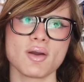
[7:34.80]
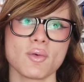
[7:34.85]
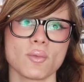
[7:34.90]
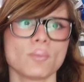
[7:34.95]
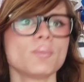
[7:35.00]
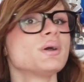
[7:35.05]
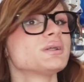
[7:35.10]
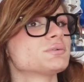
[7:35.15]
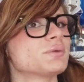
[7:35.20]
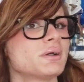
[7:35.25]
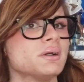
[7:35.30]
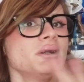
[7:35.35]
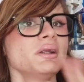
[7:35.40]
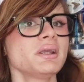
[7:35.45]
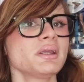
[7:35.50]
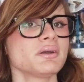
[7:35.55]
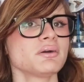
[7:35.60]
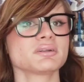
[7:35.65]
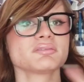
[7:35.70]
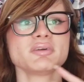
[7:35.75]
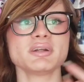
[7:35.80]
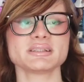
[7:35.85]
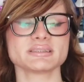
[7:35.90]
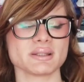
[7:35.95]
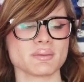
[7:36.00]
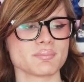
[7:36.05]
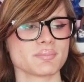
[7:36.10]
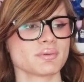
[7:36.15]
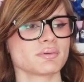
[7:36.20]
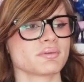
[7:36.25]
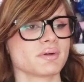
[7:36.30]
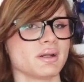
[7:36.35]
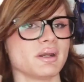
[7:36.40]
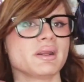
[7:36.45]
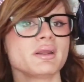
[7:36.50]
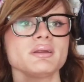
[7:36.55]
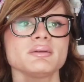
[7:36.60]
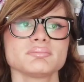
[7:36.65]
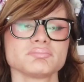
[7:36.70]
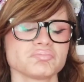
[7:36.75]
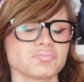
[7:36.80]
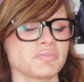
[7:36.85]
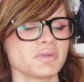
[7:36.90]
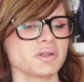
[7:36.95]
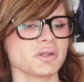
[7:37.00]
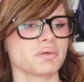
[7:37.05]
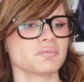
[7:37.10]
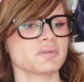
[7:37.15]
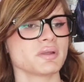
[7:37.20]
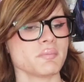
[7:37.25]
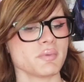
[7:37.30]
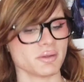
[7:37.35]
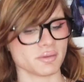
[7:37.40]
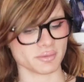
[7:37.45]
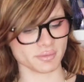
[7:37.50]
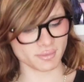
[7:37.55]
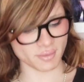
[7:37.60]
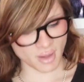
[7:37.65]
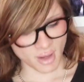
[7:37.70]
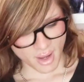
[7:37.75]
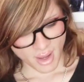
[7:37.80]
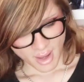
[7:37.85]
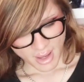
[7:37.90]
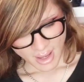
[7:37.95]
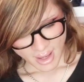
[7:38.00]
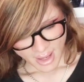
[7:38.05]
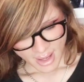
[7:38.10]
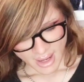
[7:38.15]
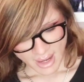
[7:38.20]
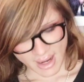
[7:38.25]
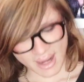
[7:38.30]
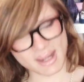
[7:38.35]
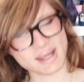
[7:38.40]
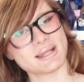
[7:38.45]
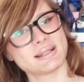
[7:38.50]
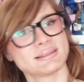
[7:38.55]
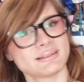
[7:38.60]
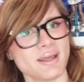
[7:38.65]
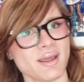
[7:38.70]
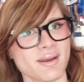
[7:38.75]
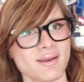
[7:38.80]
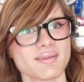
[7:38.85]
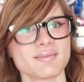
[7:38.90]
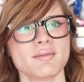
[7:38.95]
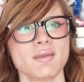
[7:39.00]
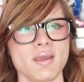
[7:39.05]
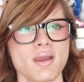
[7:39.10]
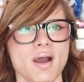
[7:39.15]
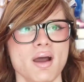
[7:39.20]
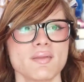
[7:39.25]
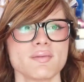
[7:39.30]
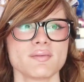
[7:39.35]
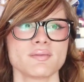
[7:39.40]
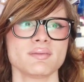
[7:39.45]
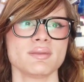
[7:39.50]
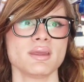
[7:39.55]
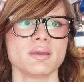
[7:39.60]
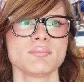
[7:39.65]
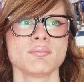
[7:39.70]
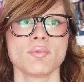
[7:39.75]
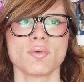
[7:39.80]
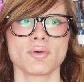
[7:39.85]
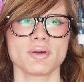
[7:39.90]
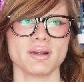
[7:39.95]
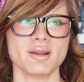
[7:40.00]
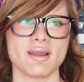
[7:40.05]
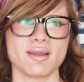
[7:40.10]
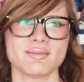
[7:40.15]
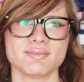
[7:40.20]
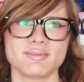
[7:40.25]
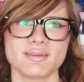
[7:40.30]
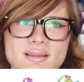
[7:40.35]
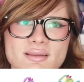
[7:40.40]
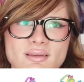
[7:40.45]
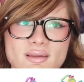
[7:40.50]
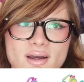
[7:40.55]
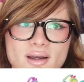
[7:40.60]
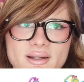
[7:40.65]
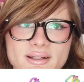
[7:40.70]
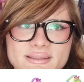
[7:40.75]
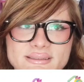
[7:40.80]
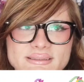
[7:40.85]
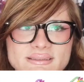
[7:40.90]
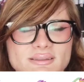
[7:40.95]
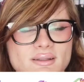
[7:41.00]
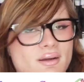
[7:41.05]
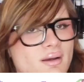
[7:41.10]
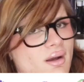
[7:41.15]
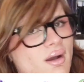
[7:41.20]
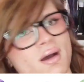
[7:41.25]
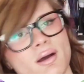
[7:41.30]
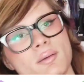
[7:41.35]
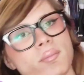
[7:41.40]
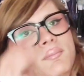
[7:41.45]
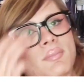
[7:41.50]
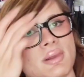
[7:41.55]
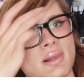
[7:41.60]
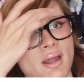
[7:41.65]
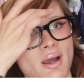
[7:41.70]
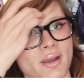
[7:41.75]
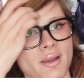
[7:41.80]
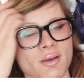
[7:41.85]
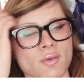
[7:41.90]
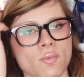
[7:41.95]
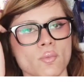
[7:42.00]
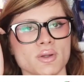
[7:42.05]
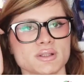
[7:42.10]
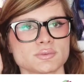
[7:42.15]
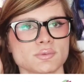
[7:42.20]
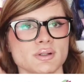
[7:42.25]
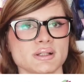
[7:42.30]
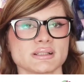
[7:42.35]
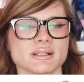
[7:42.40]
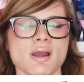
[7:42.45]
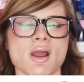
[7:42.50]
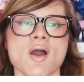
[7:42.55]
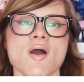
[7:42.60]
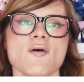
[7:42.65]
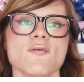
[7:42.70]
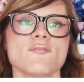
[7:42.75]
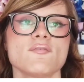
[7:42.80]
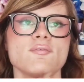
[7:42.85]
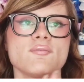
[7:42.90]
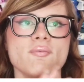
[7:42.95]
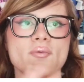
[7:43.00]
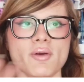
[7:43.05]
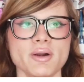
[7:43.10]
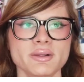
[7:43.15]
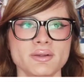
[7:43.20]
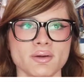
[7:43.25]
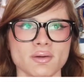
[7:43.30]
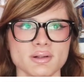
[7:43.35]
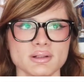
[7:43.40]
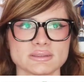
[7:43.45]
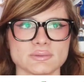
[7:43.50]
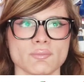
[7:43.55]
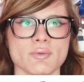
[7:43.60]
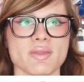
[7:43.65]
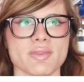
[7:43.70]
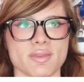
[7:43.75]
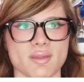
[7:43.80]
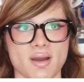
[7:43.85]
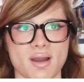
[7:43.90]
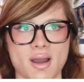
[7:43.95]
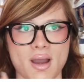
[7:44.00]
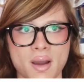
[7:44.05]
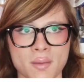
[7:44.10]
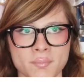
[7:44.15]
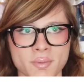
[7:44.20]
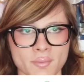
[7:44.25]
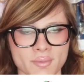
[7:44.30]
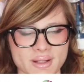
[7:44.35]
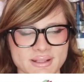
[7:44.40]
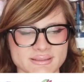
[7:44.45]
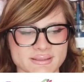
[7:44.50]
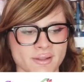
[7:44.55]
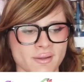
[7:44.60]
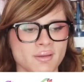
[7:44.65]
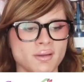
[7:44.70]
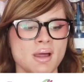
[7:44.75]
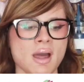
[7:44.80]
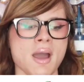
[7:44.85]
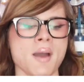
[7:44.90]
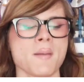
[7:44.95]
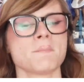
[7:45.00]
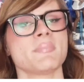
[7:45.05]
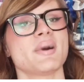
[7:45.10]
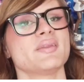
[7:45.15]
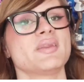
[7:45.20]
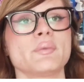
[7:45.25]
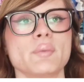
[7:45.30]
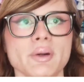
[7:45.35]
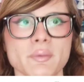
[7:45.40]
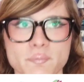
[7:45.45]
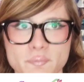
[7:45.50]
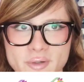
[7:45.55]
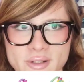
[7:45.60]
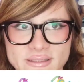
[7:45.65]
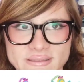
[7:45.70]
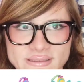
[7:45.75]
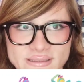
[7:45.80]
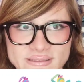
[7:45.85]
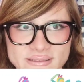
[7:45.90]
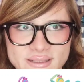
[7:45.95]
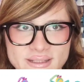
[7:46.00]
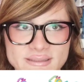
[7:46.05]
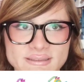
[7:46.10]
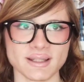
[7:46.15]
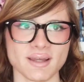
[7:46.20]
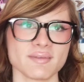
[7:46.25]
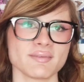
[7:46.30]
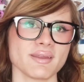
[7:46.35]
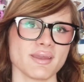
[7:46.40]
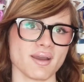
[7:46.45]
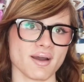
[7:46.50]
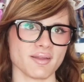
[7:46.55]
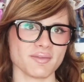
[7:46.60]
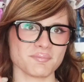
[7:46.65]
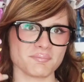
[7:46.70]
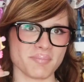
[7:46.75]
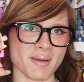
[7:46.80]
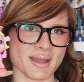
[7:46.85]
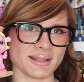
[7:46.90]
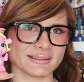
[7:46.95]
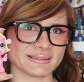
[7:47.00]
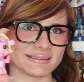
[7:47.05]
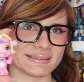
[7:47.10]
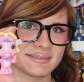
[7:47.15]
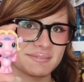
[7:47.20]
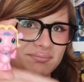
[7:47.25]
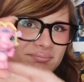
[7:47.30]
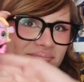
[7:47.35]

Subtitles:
which were really cute, really simple, really, demure. And then they had the more deluxe line, which were 4 dolls with a ponytail, but they were princesses and they had pets.